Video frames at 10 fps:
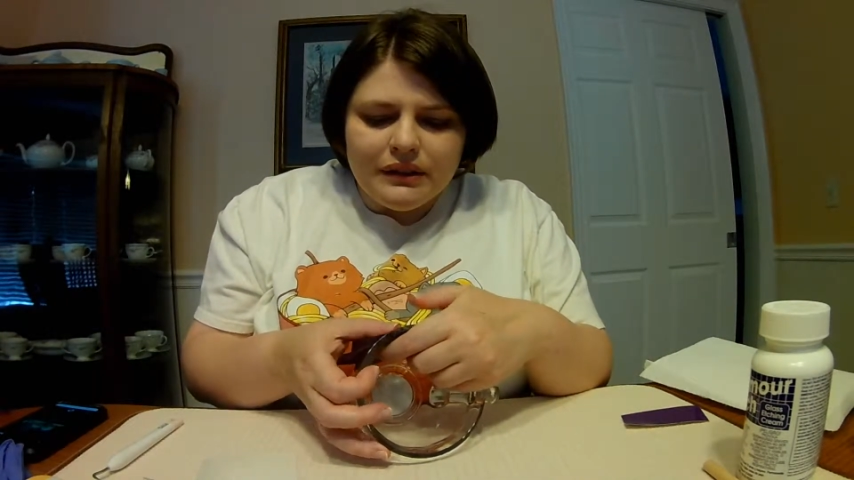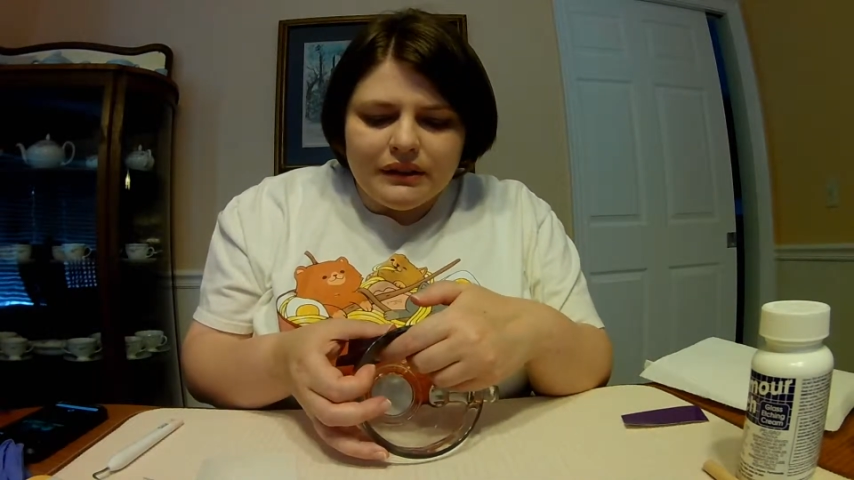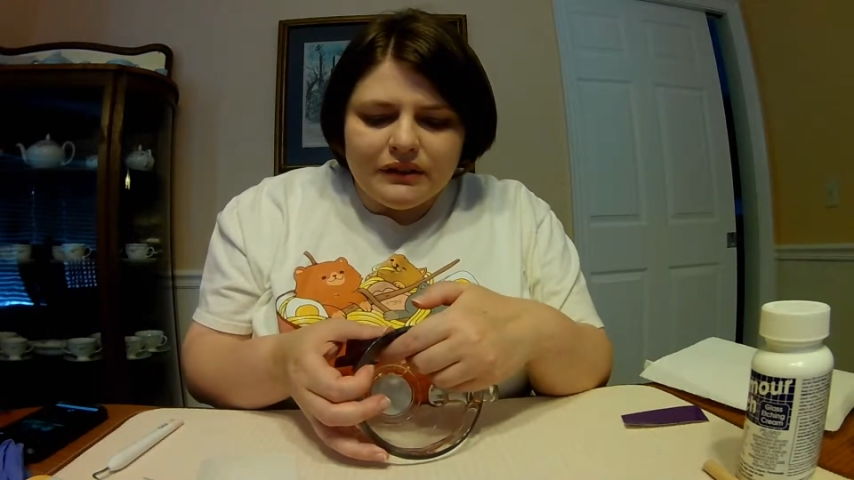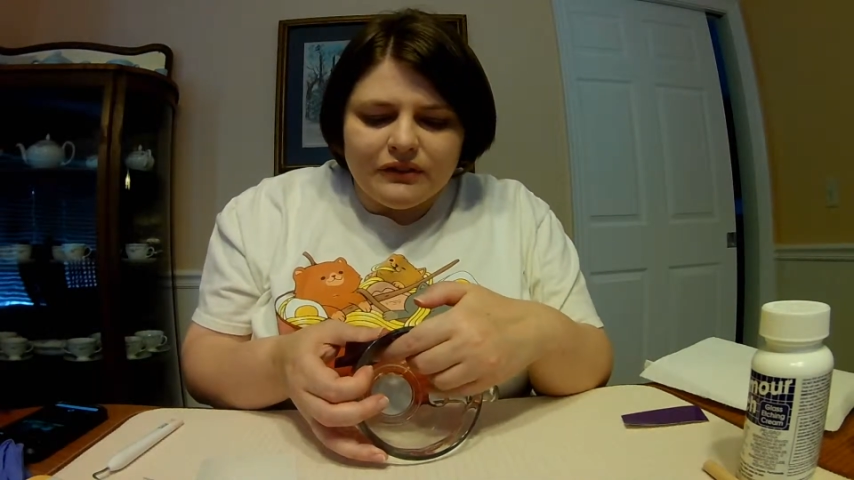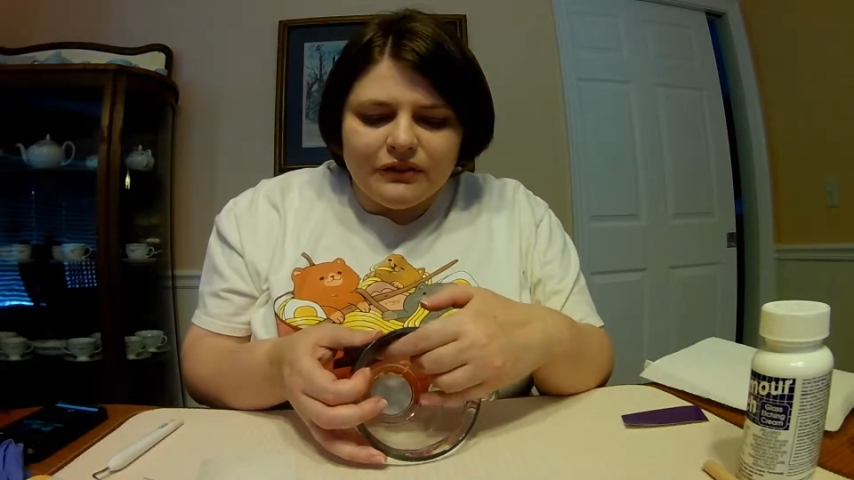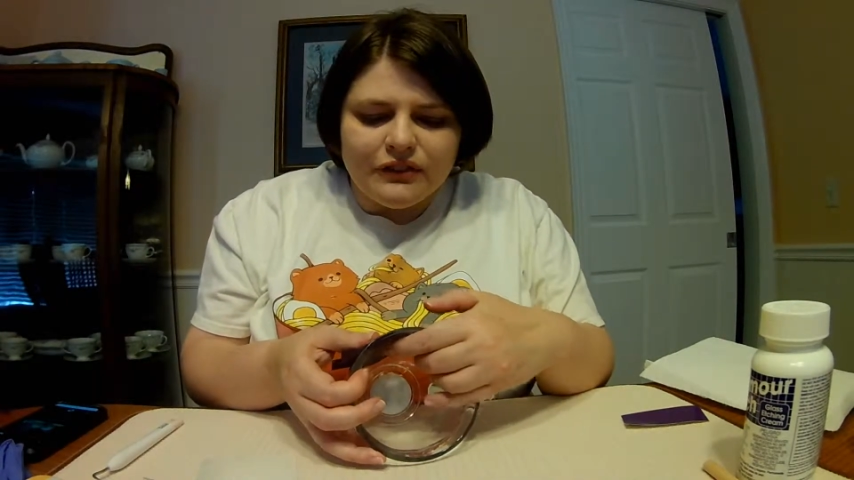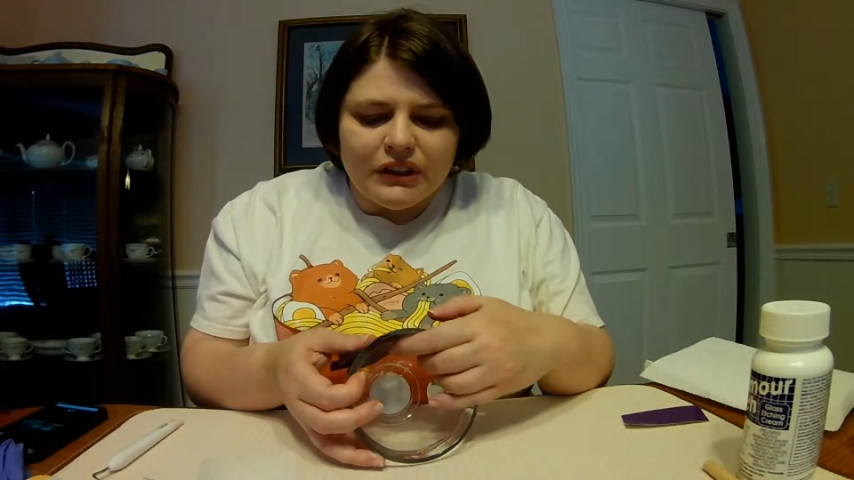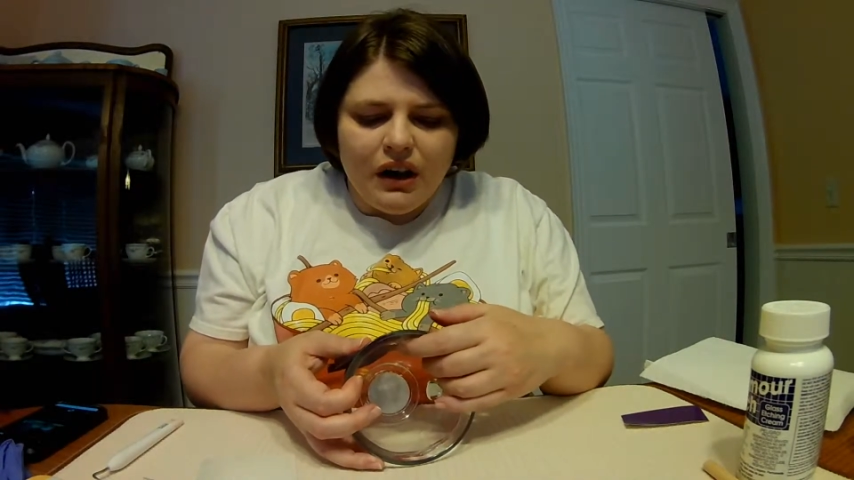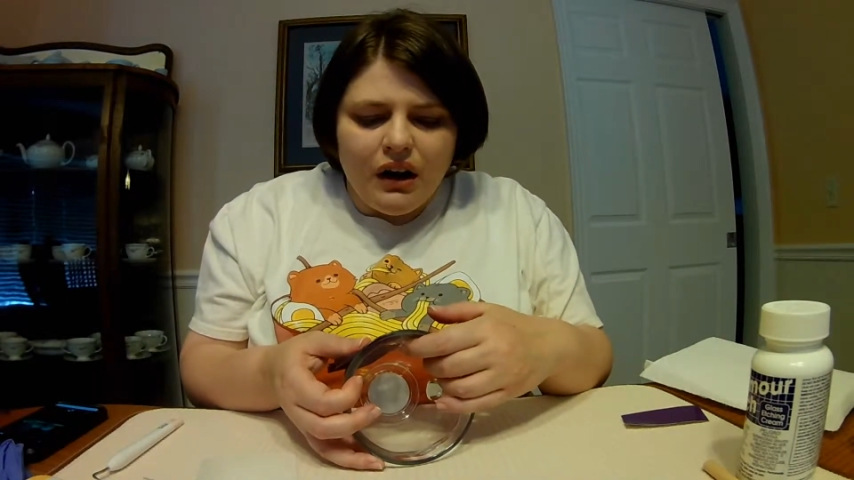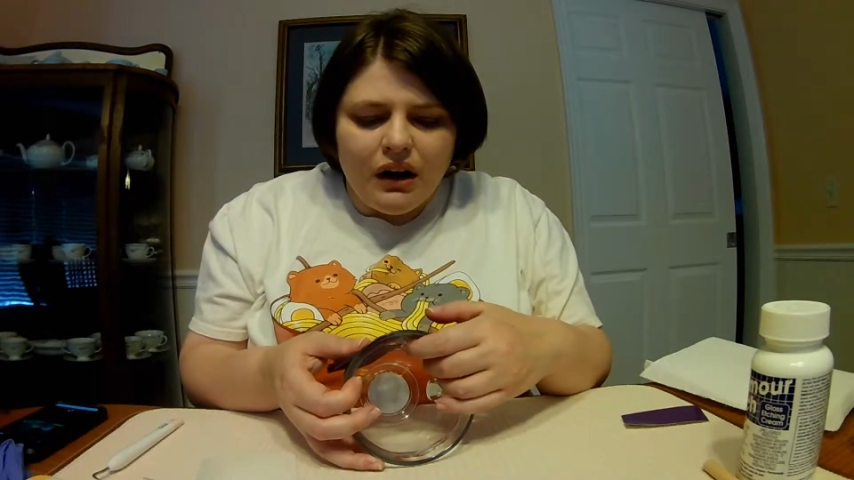some
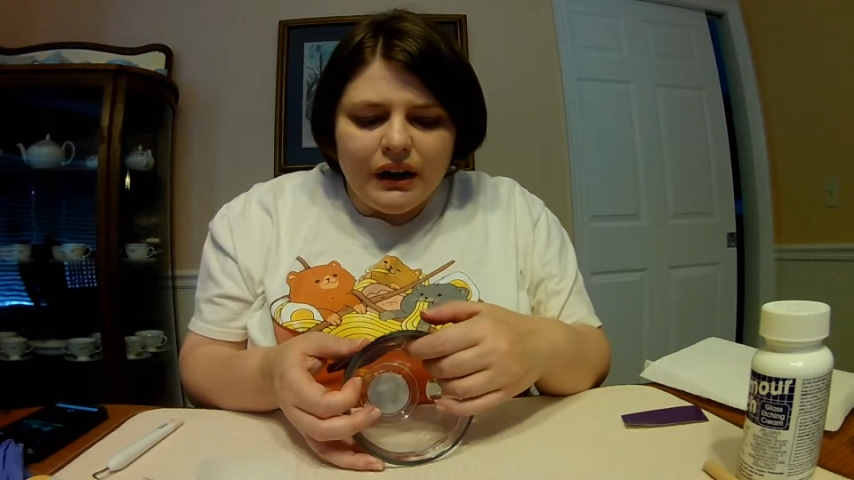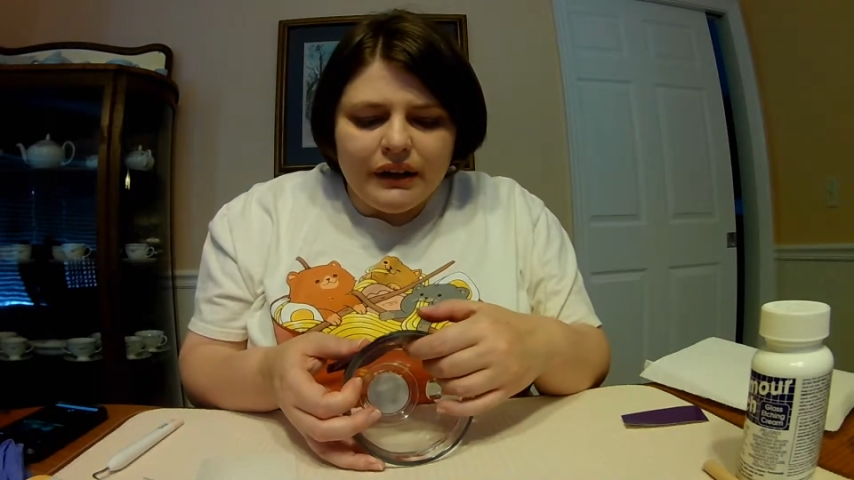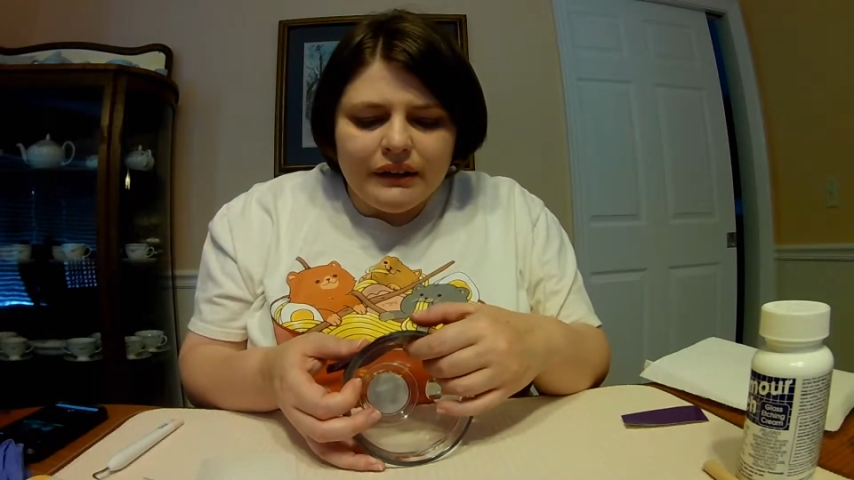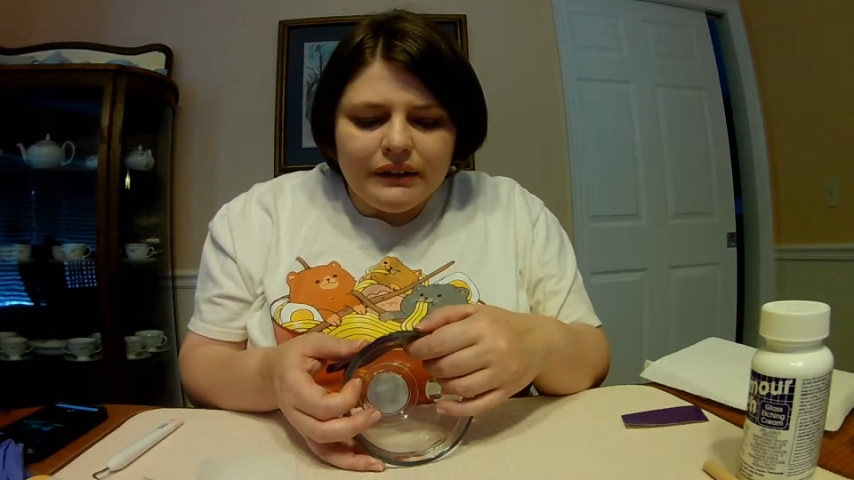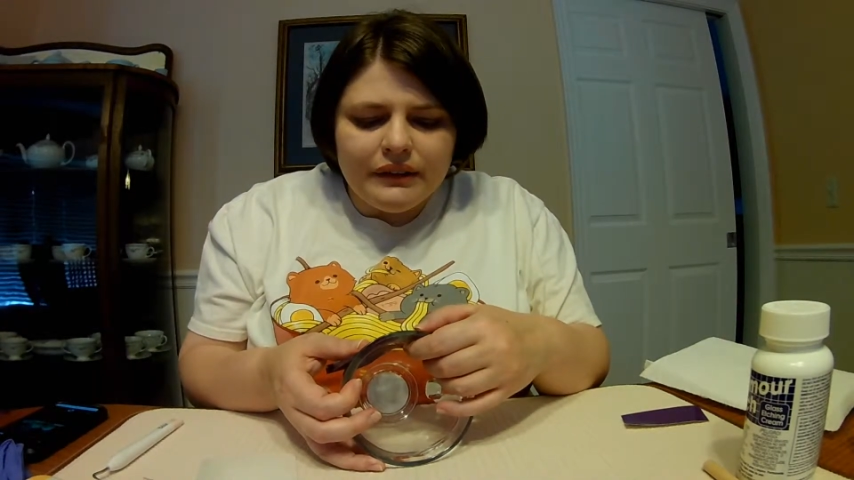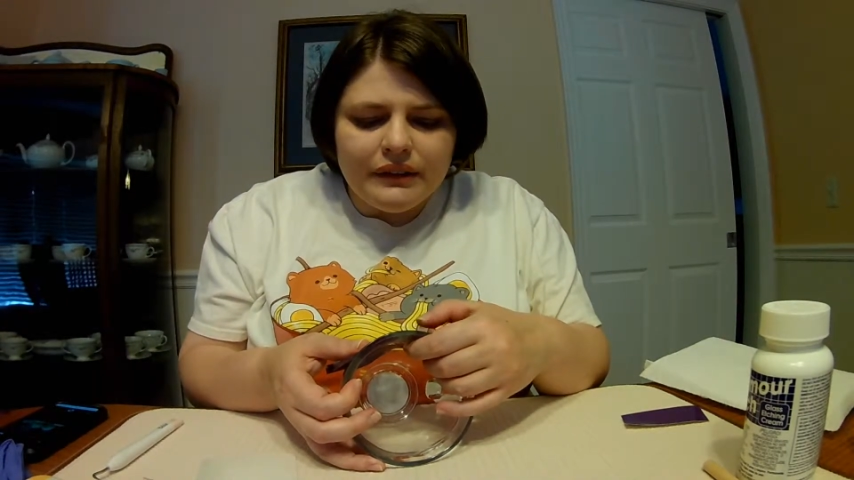flaws